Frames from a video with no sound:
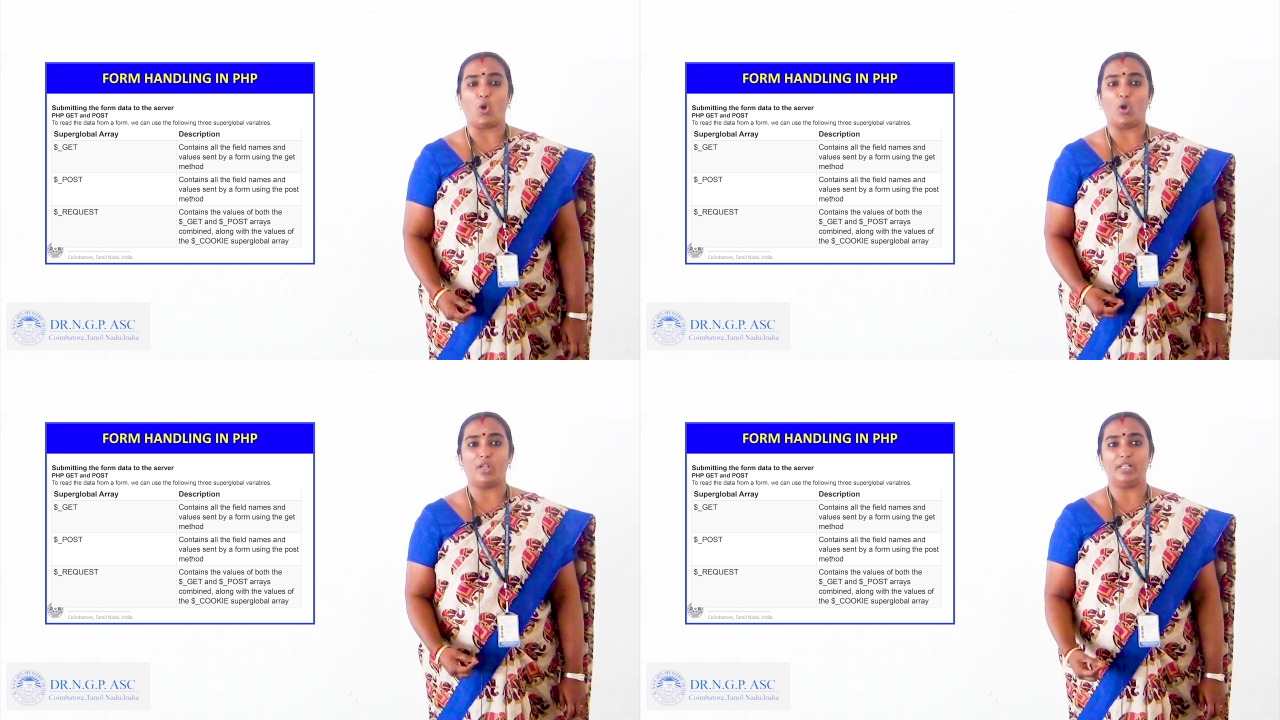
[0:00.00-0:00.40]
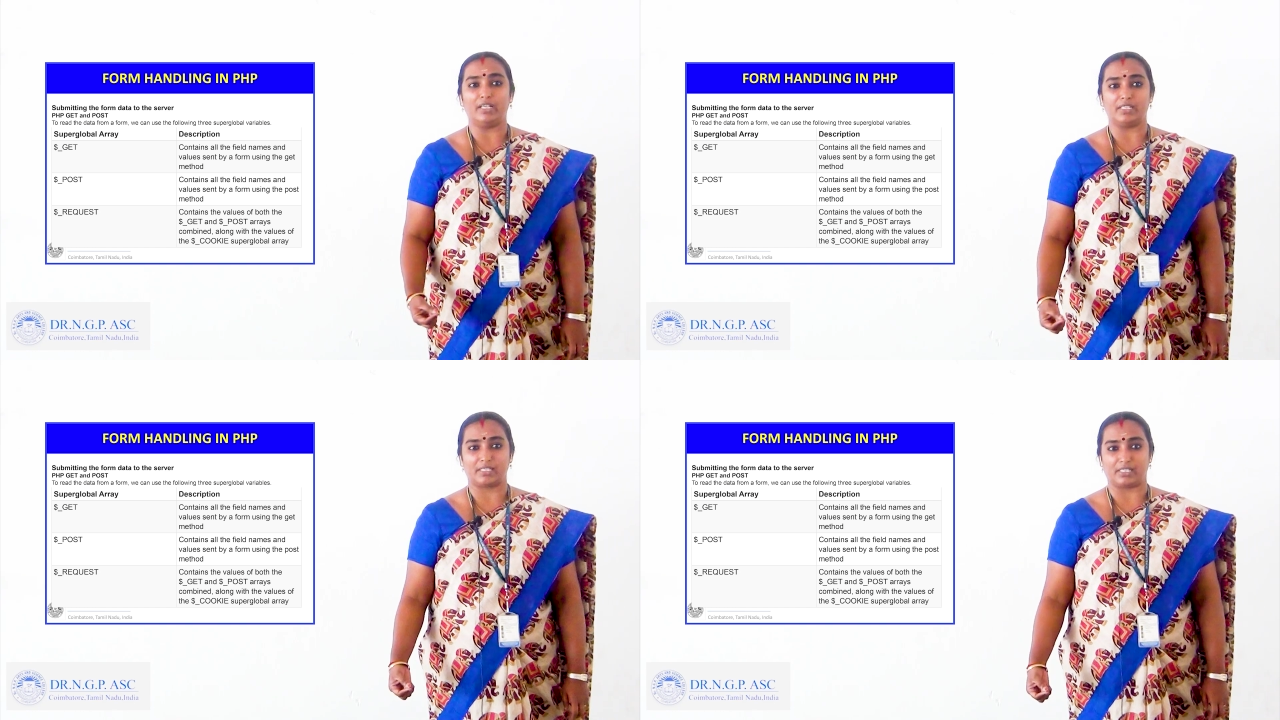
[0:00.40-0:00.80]
all
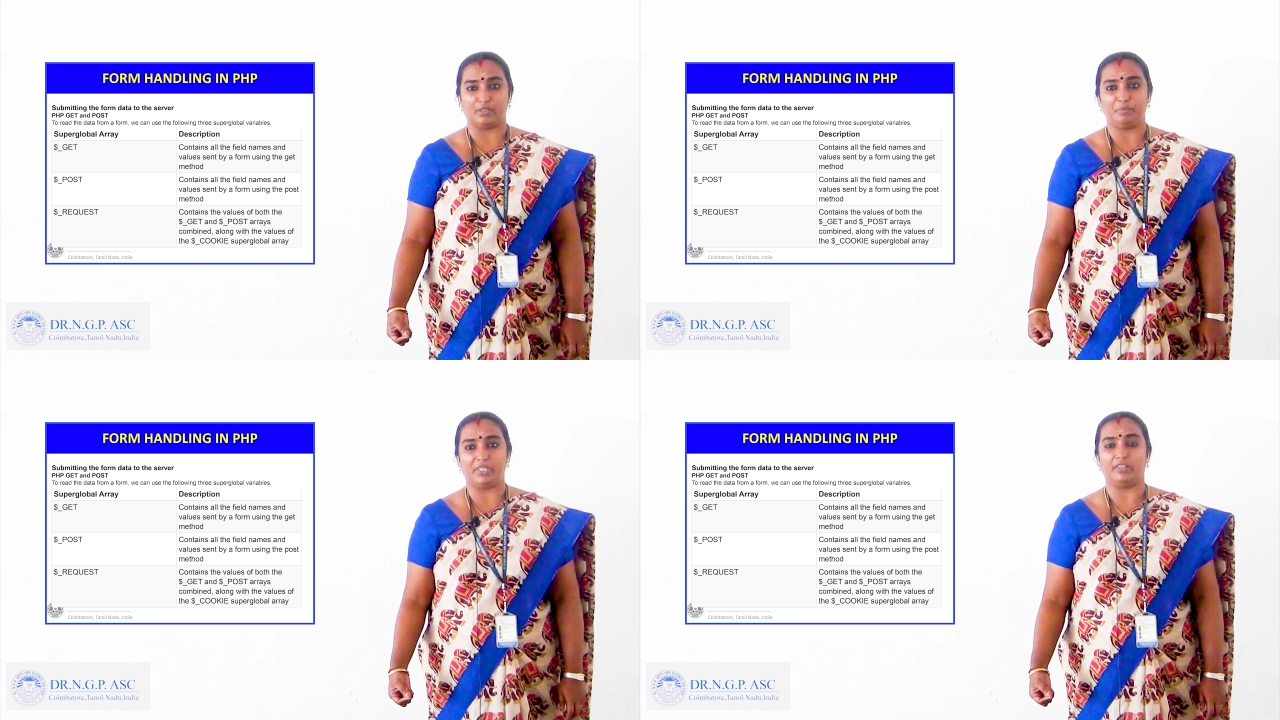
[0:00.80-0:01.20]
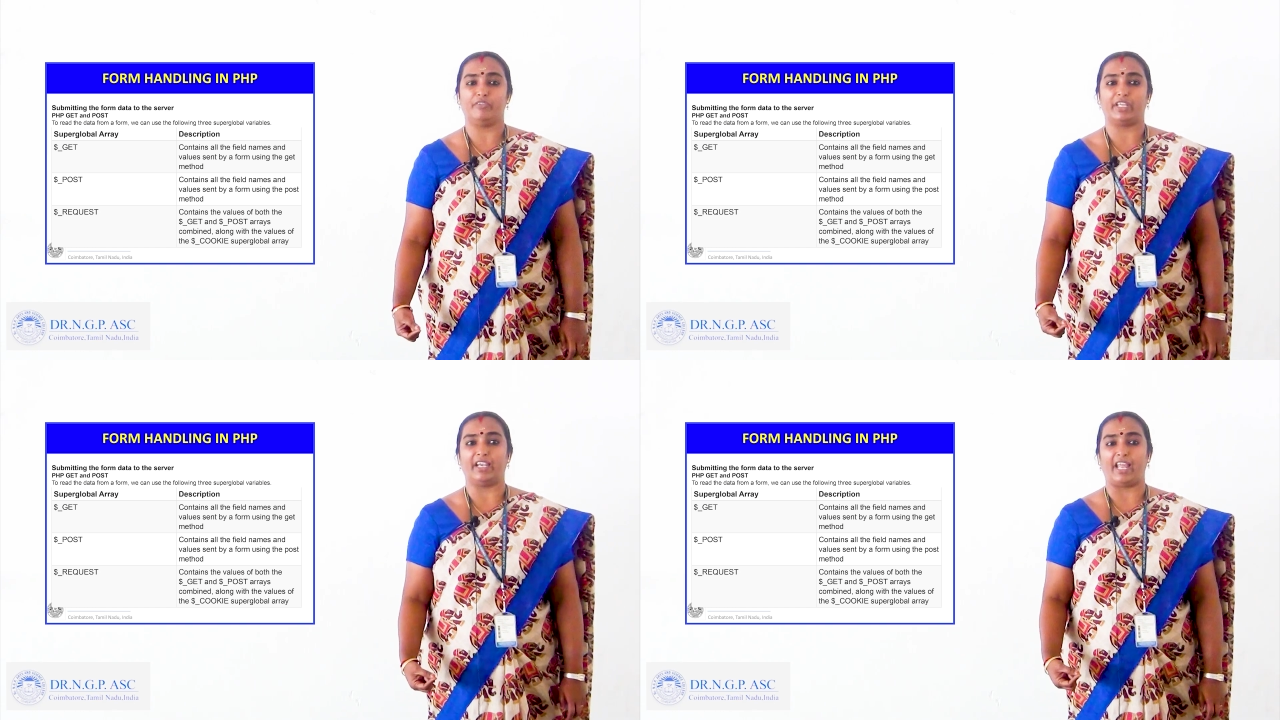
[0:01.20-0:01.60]
the script
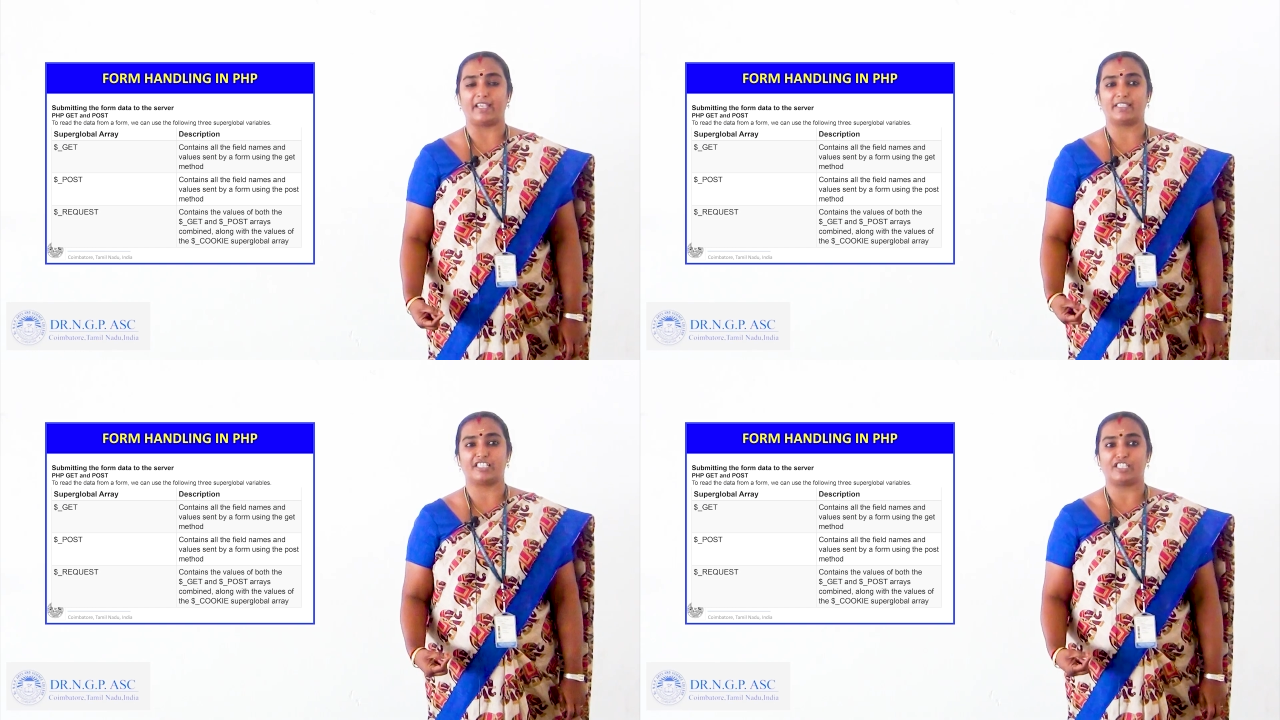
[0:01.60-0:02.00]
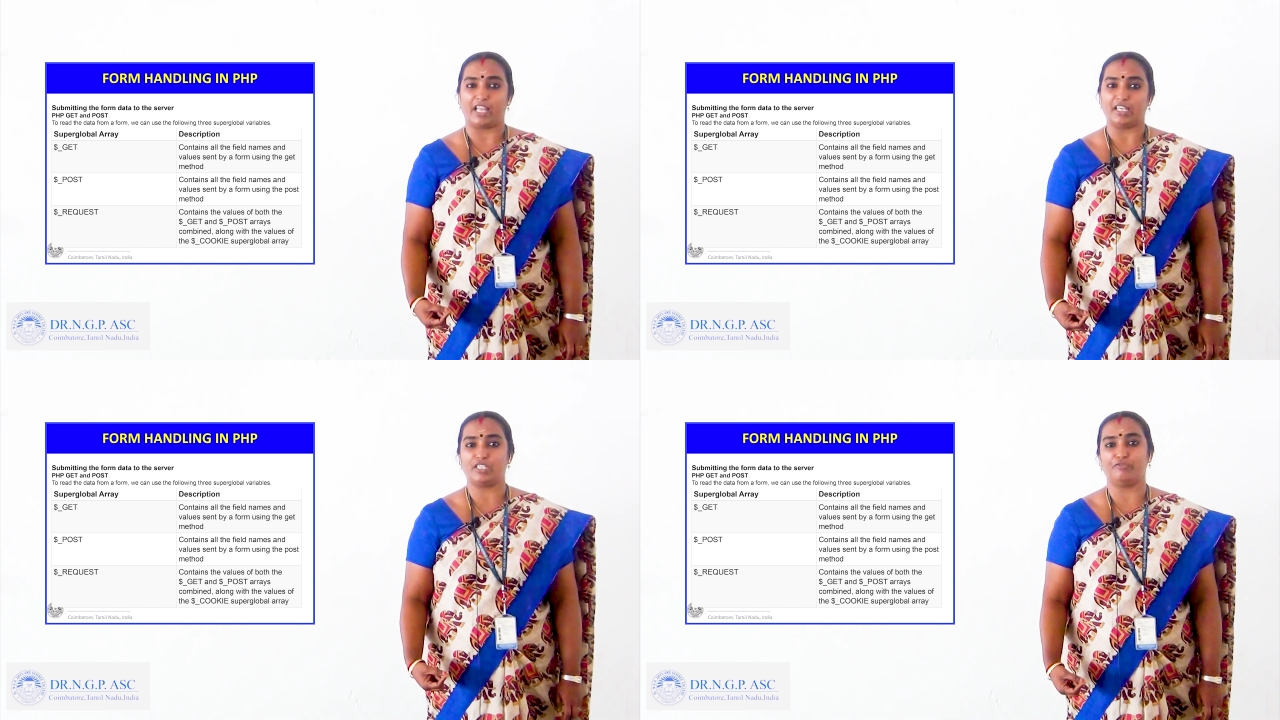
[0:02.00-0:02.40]
we can access
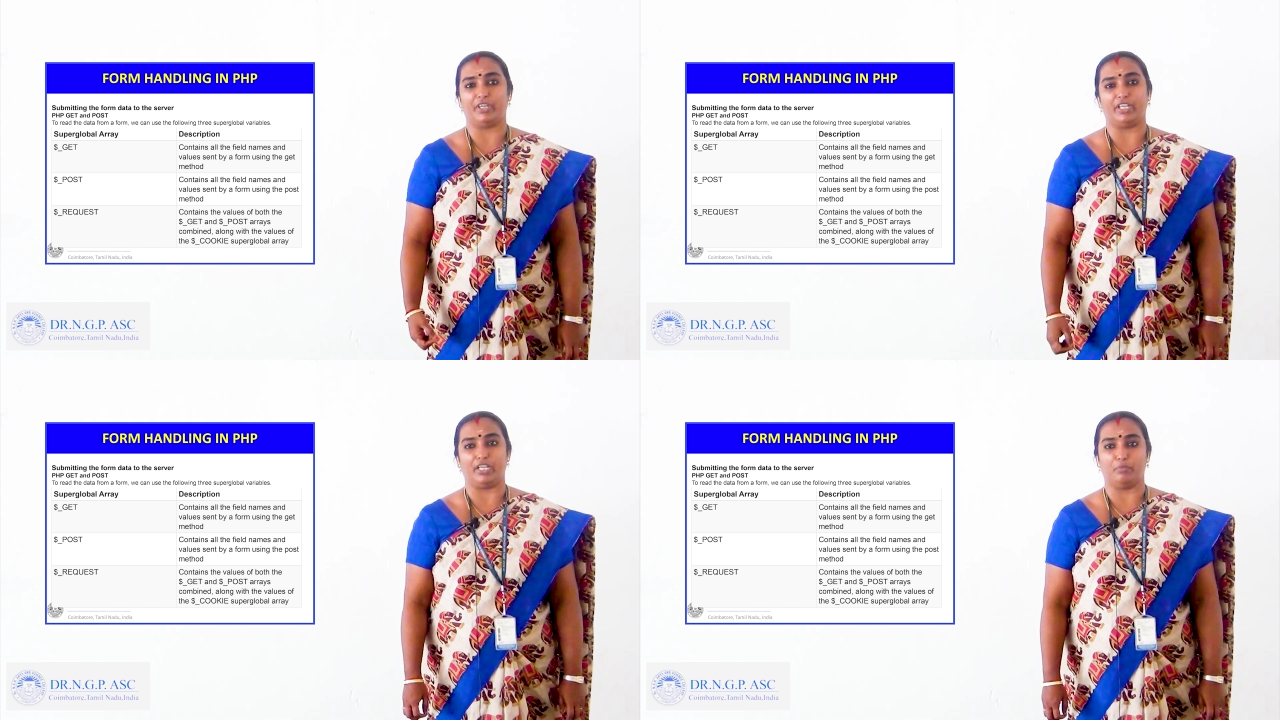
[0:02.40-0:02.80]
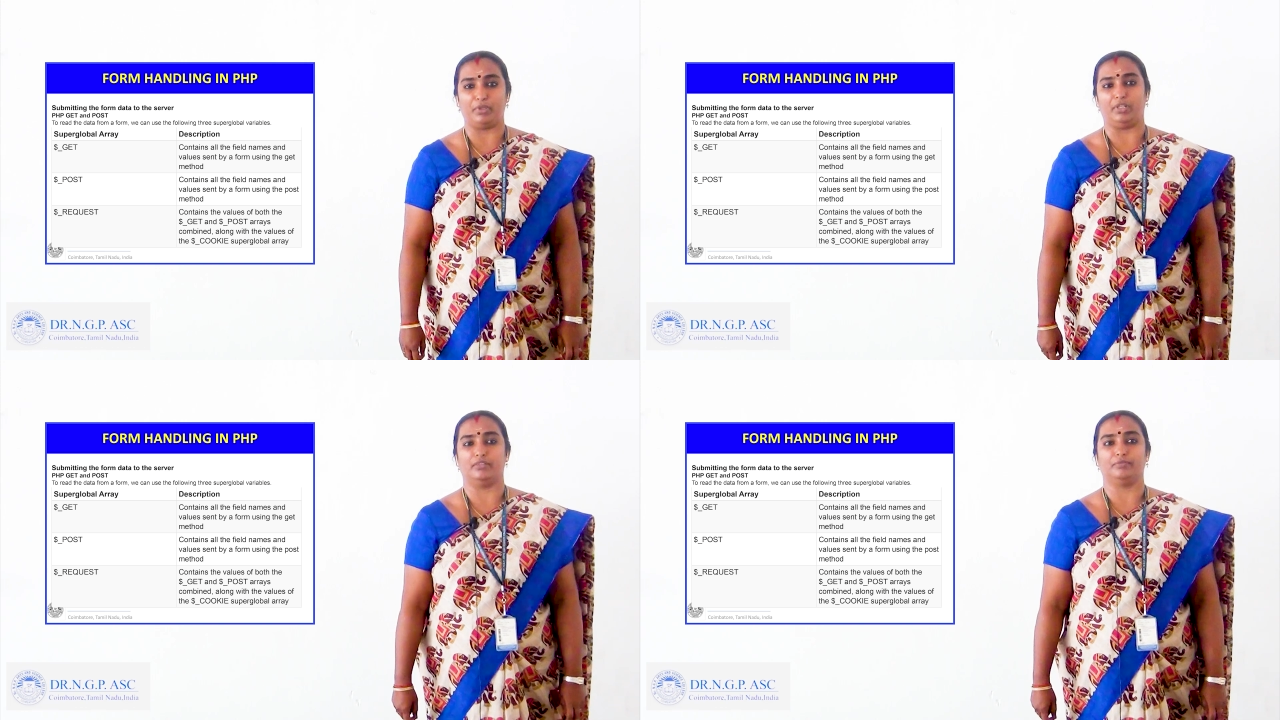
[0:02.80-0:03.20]
that
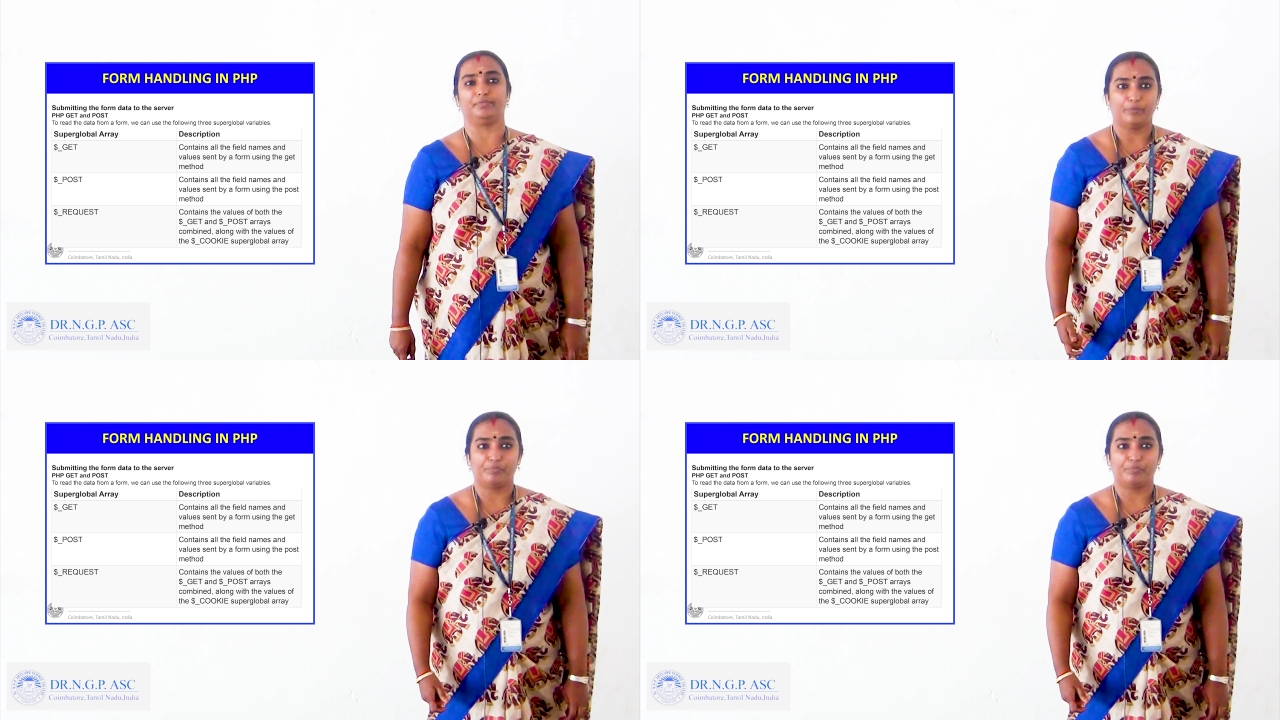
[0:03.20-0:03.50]
variable.